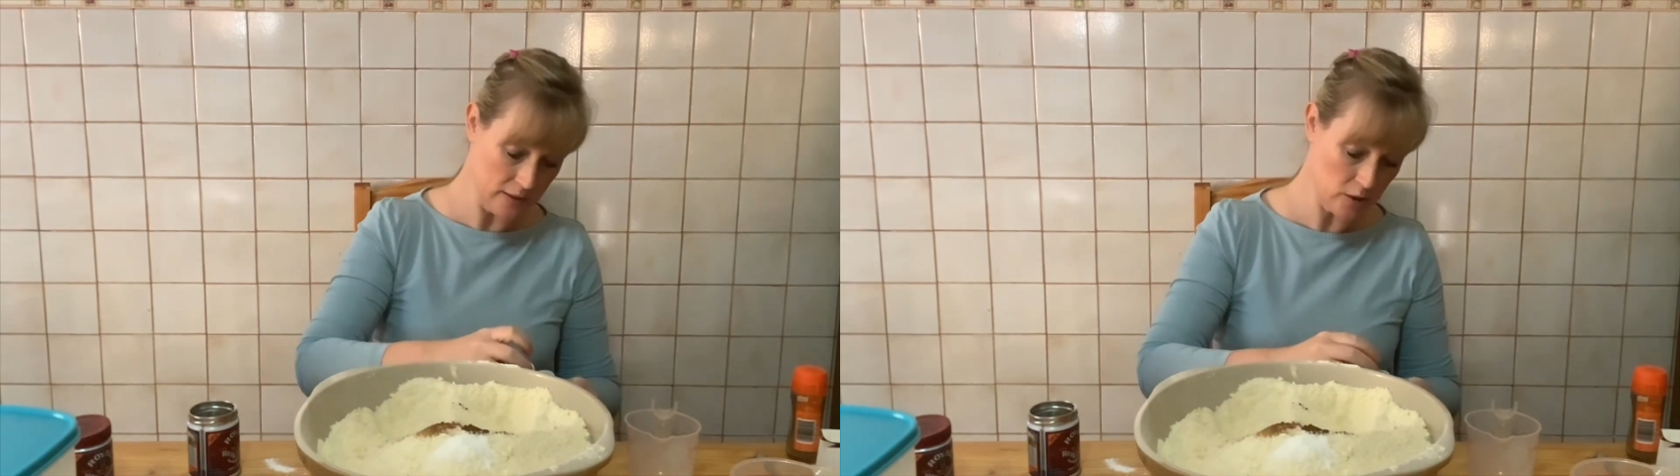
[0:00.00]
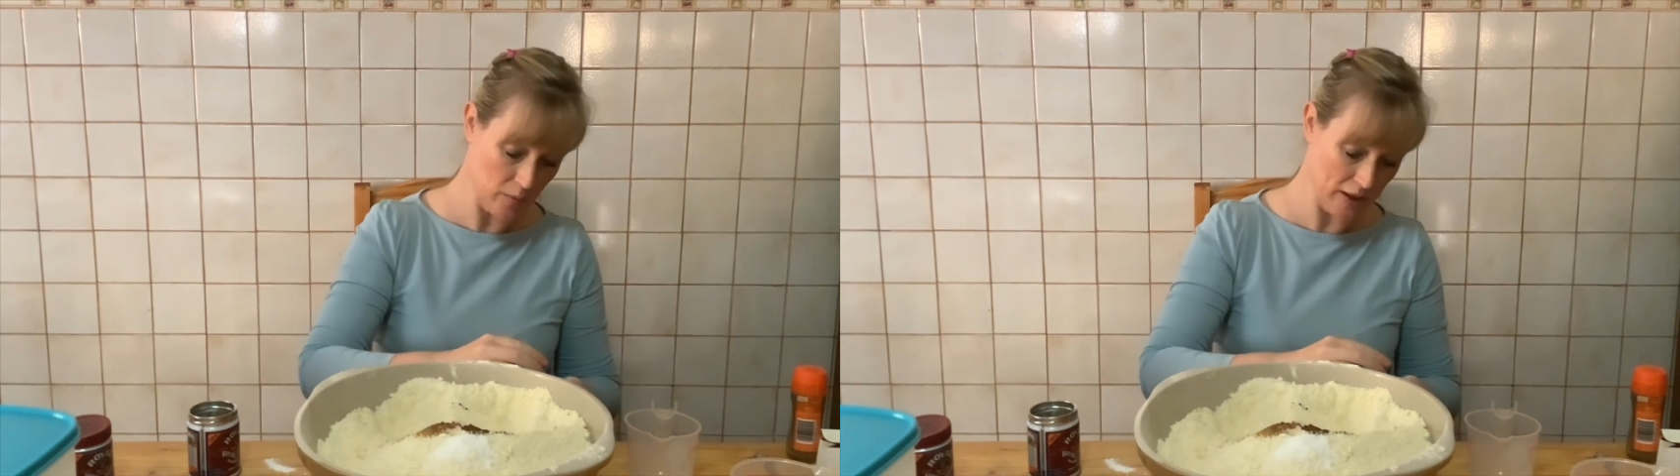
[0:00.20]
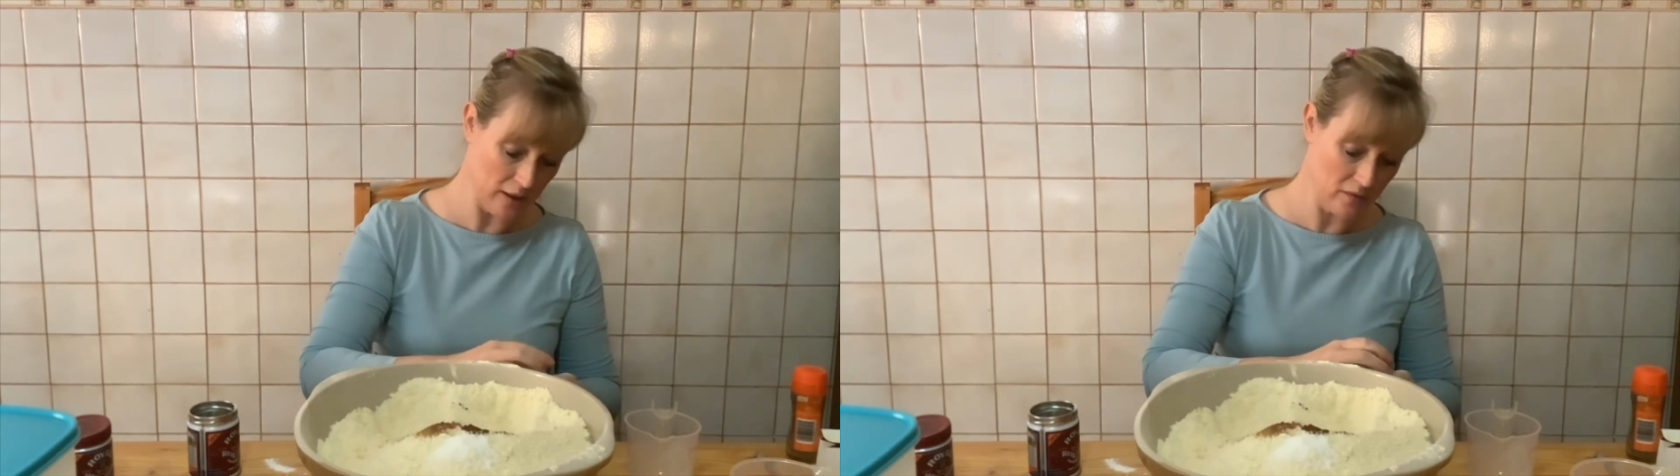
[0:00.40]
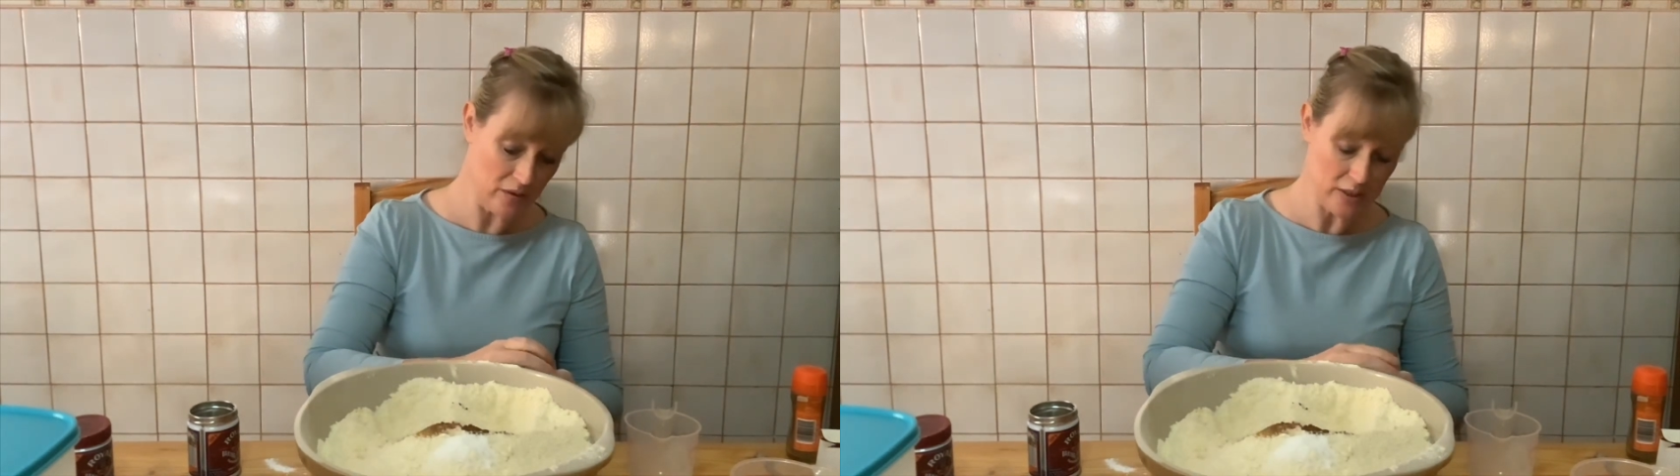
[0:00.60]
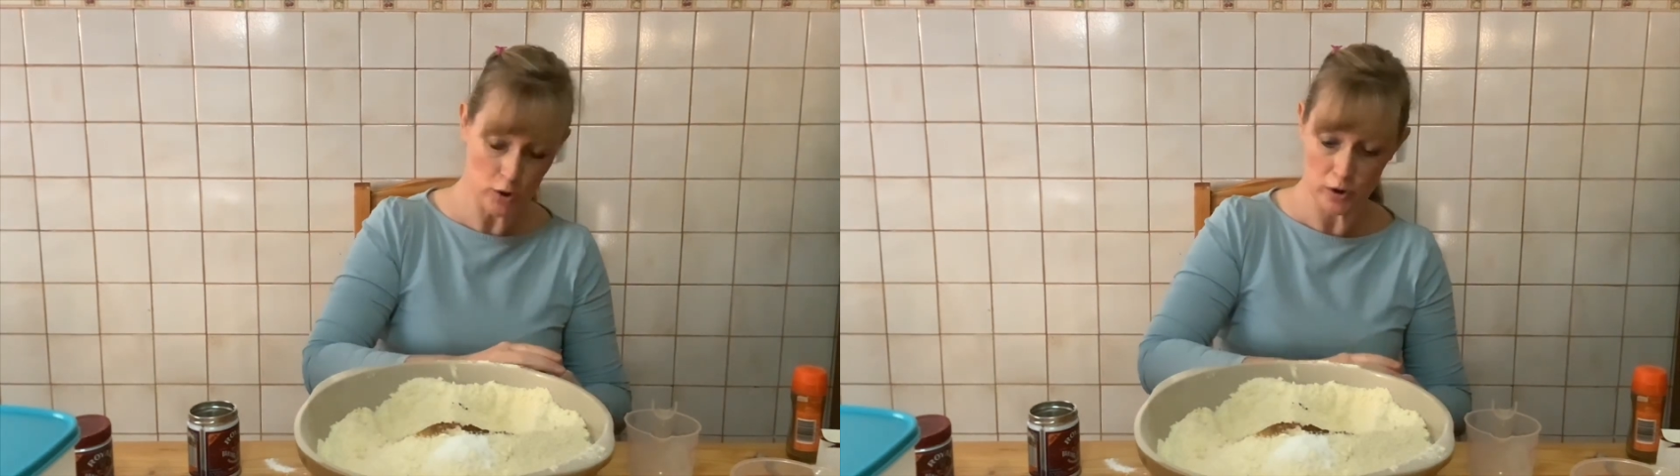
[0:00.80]
so we can give this
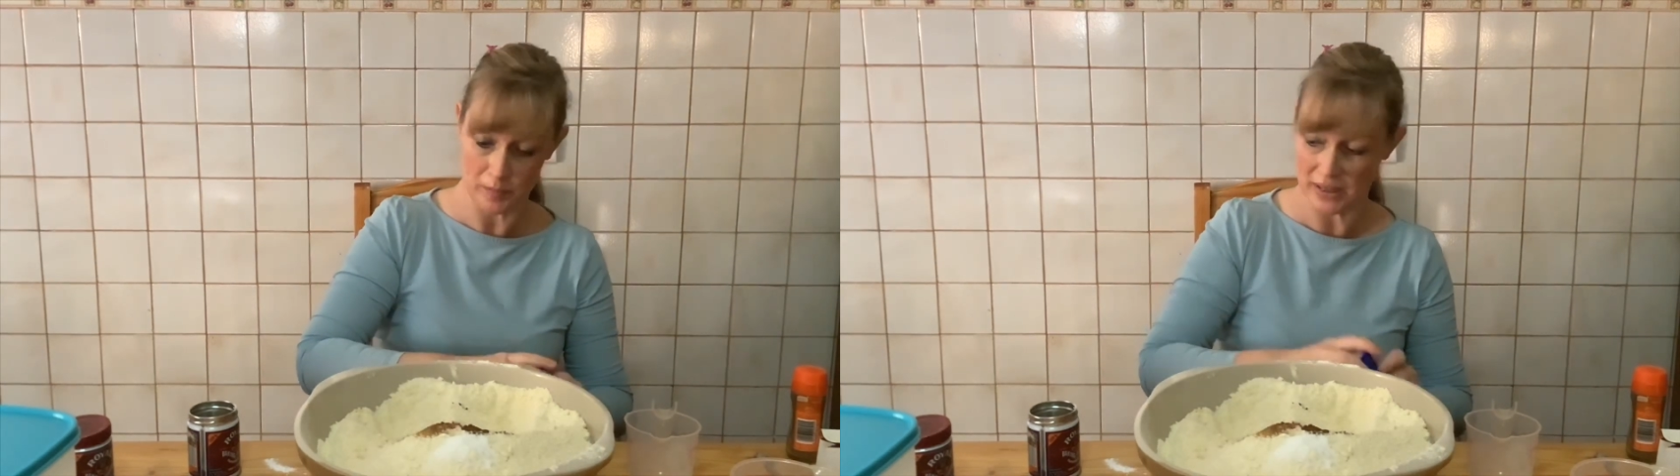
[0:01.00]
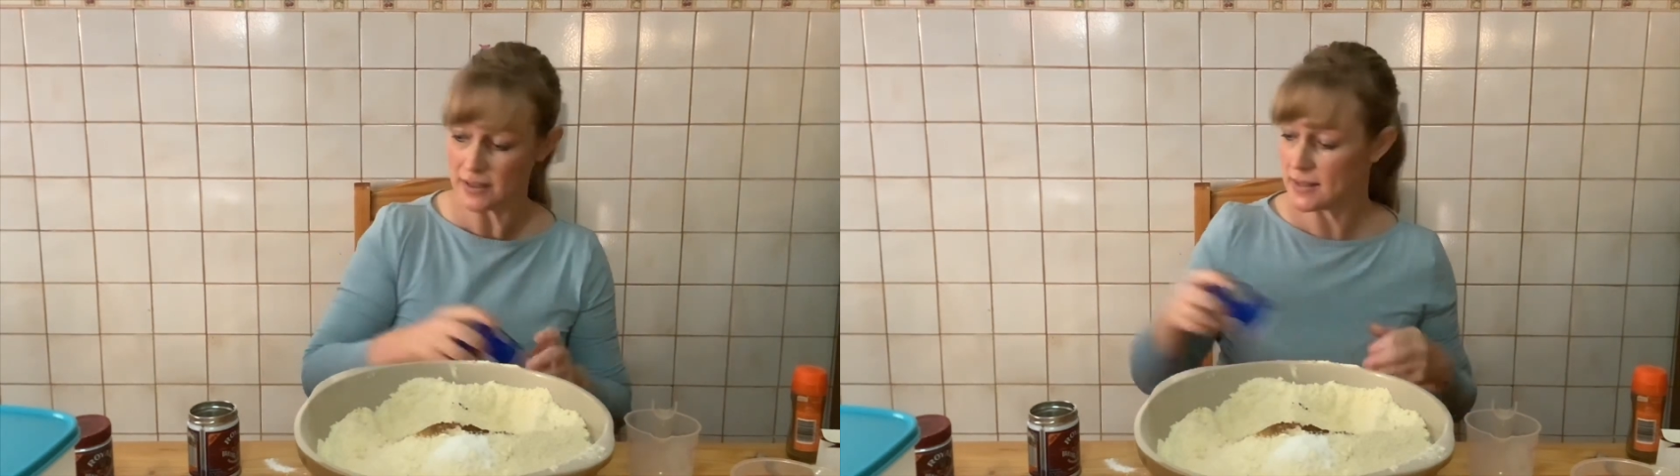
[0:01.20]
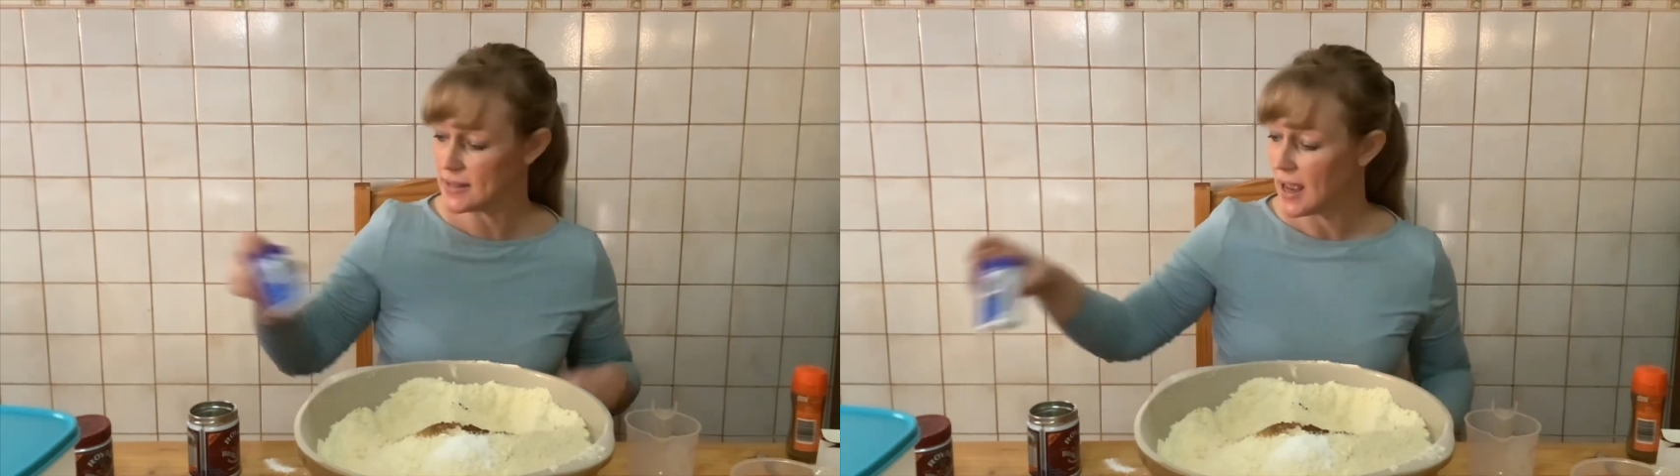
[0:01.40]
a good mix.